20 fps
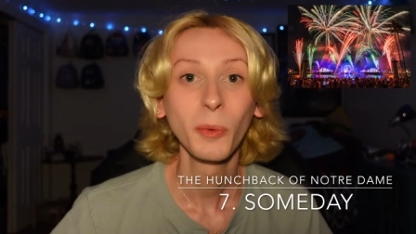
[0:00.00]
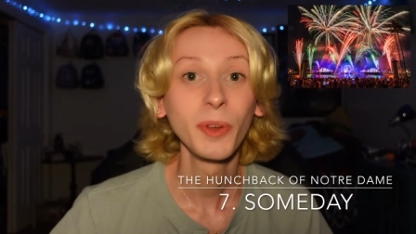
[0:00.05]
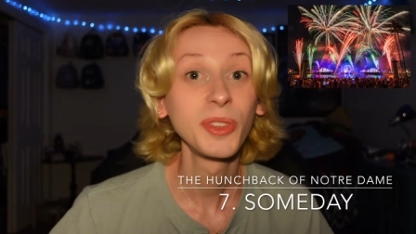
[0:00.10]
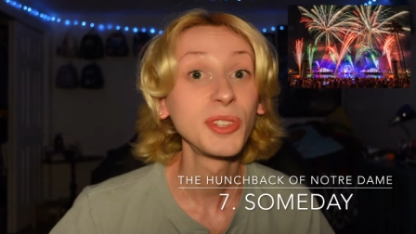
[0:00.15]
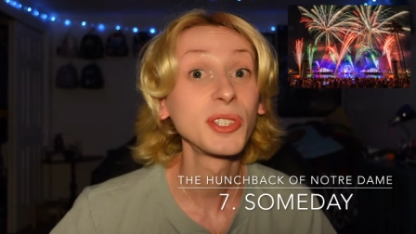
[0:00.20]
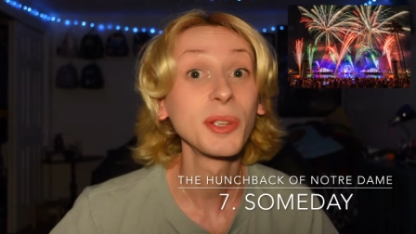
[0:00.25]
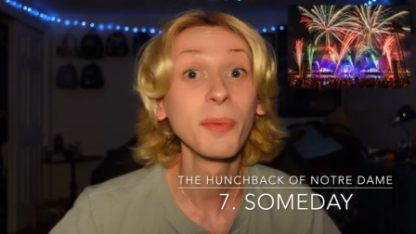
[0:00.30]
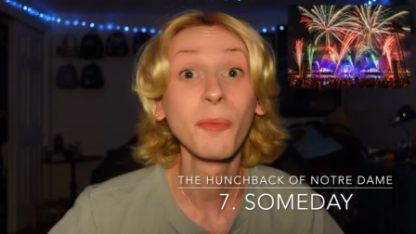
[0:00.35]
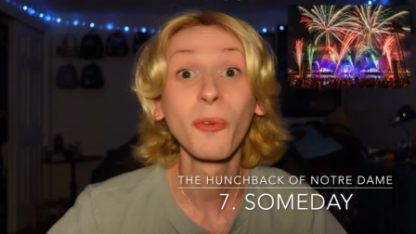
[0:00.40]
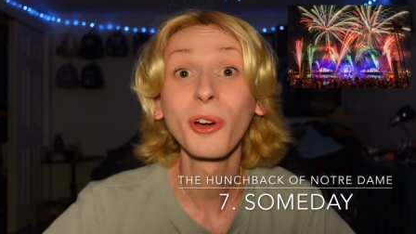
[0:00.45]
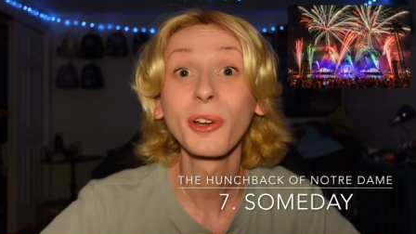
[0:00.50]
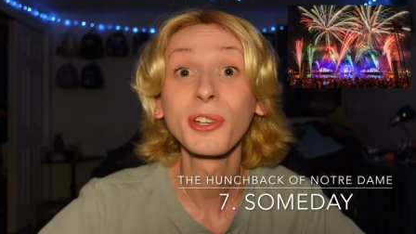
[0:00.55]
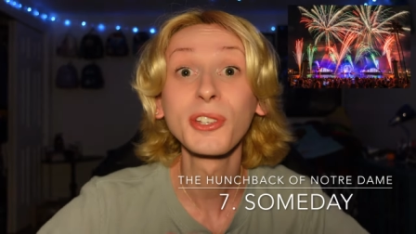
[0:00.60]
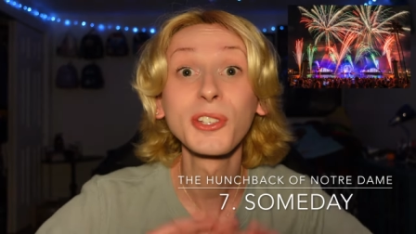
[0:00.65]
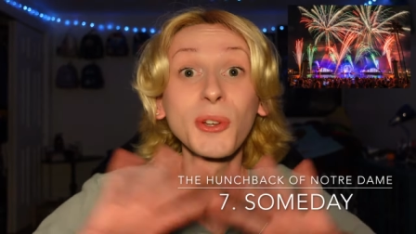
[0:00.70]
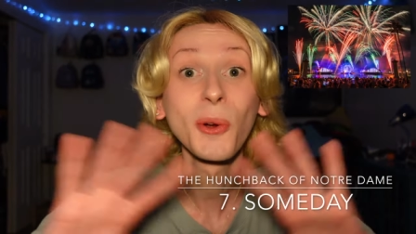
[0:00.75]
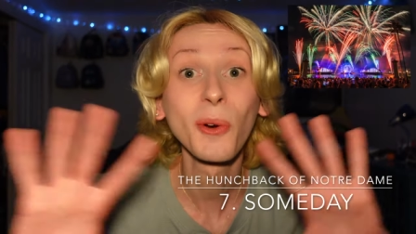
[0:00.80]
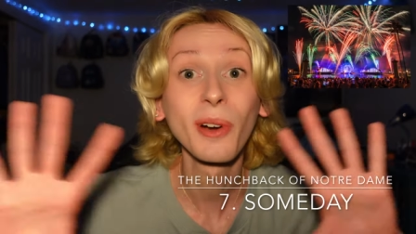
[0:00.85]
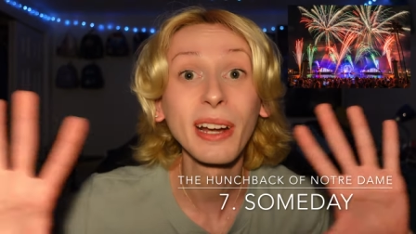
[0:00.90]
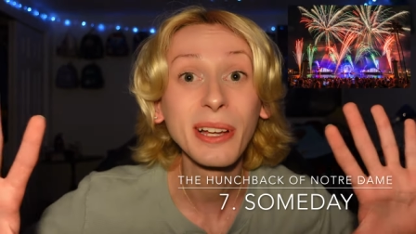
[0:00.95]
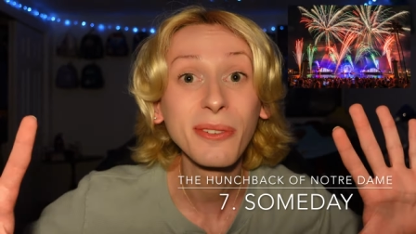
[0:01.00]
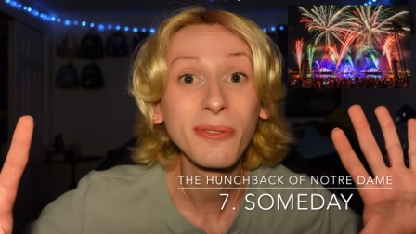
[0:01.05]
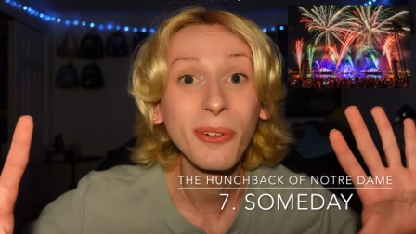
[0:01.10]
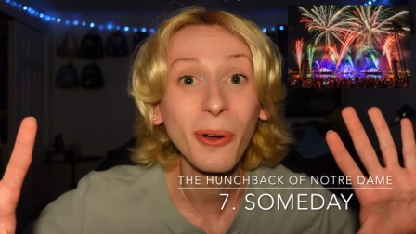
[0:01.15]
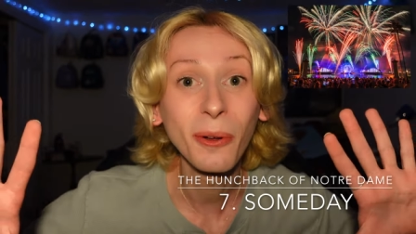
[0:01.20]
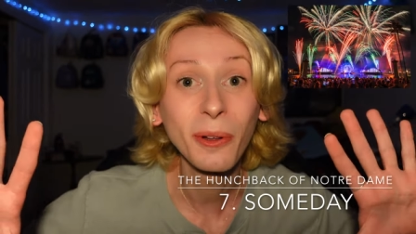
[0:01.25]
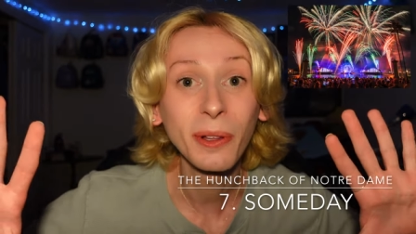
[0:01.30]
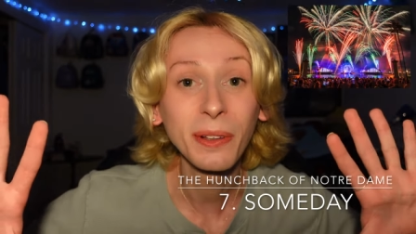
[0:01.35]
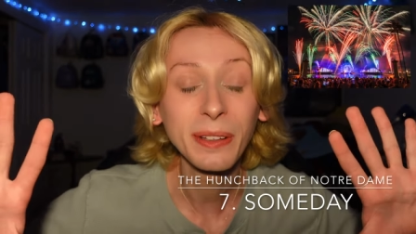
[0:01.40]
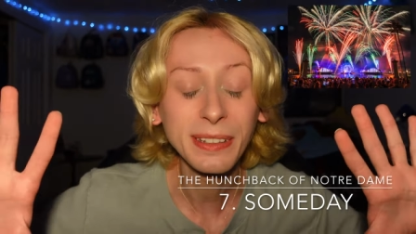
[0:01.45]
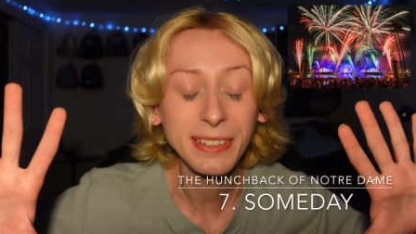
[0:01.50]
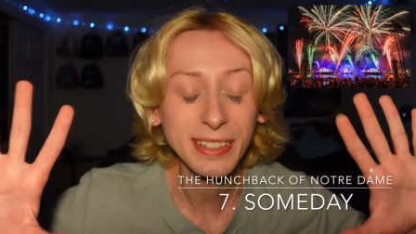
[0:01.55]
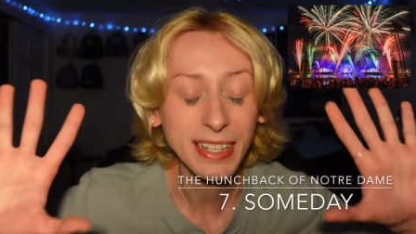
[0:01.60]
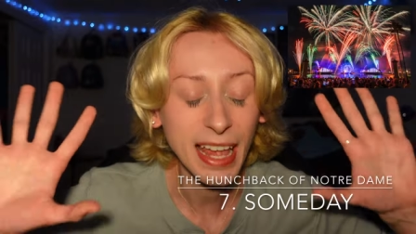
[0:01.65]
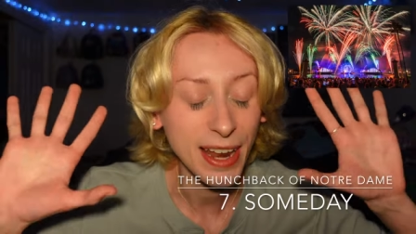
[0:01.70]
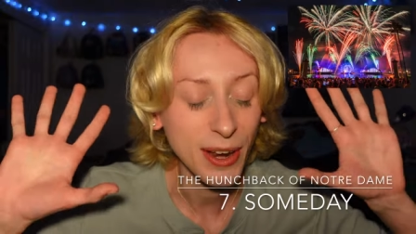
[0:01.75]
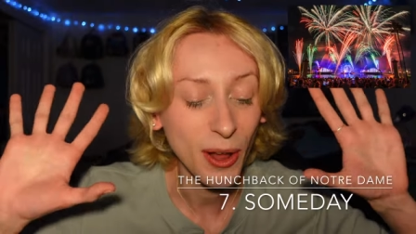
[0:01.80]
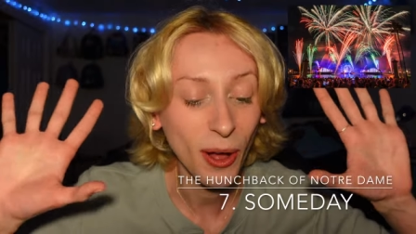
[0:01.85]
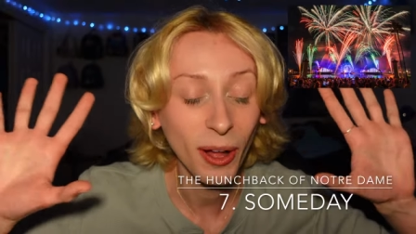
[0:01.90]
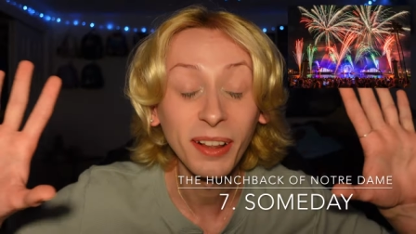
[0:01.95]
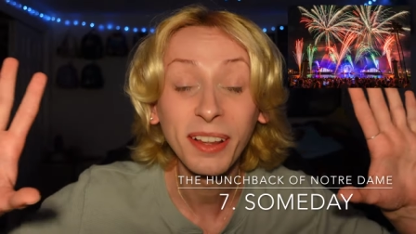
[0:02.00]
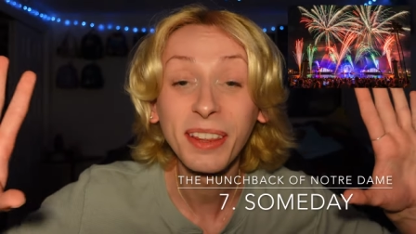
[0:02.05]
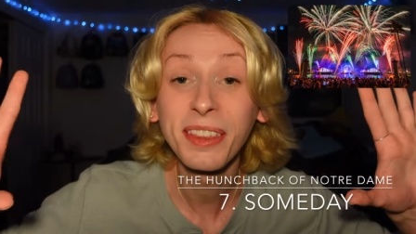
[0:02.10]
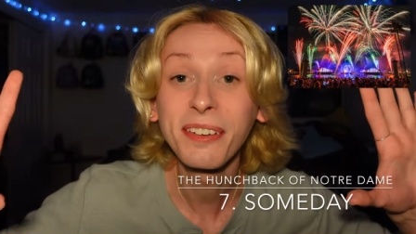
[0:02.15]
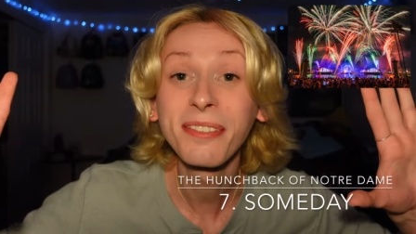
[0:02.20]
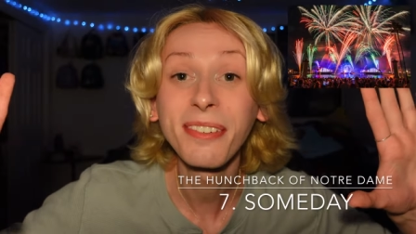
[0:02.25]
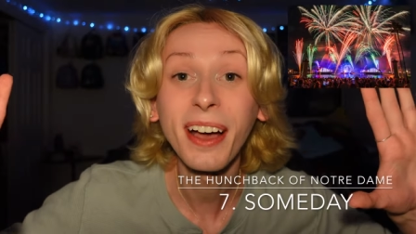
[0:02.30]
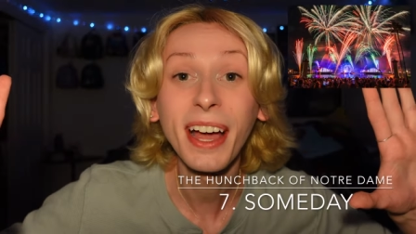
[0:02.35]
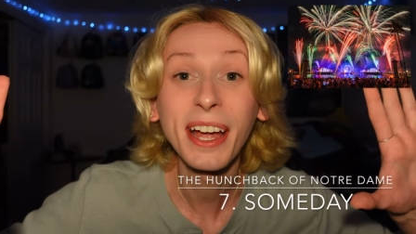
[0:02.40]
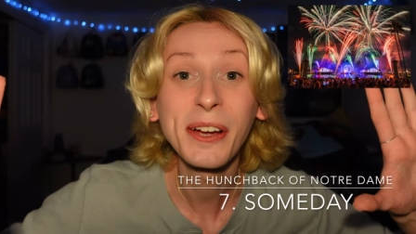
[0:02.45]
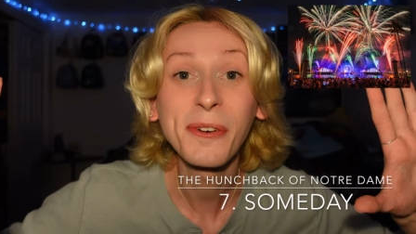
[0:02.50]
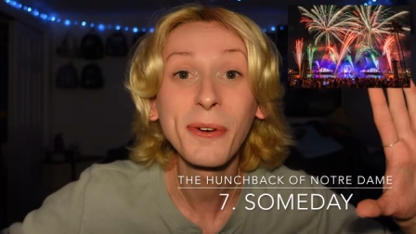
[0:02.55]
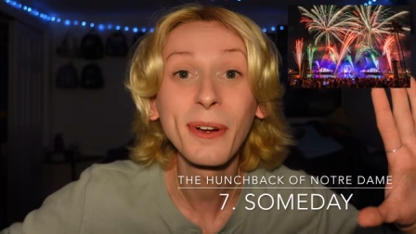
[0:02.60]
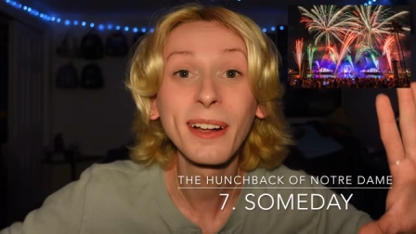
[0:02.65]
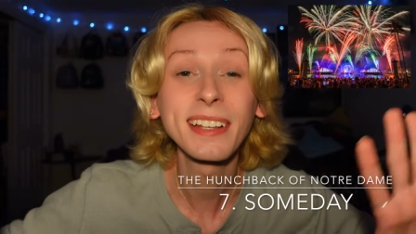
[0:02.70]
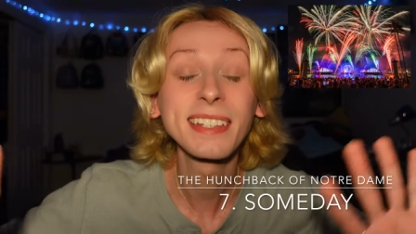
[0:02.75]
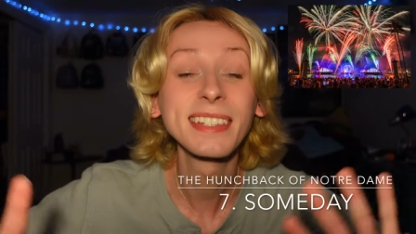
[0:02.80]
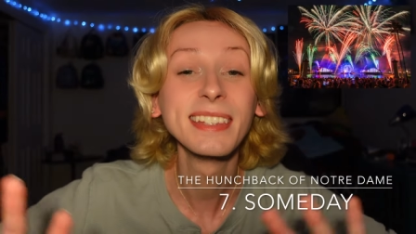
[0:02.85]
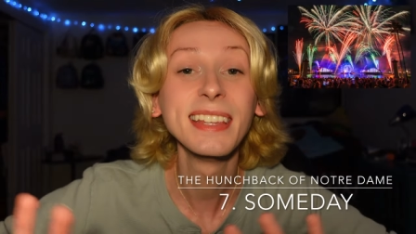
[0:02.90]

With some more soaring vocals and all of the fireworks,